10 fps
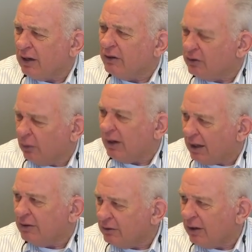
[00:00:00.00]
I don't
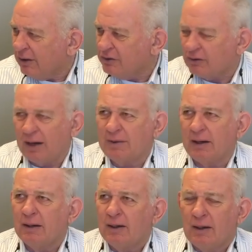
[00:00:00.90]
know how to describe that.
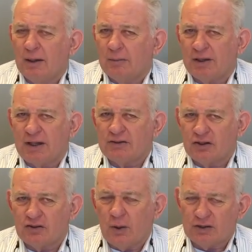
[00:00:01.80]
But that
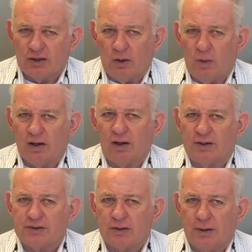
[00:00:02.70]
situational
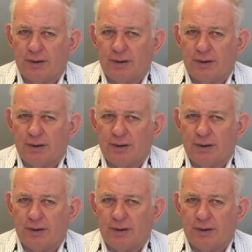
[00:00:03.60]
awareness,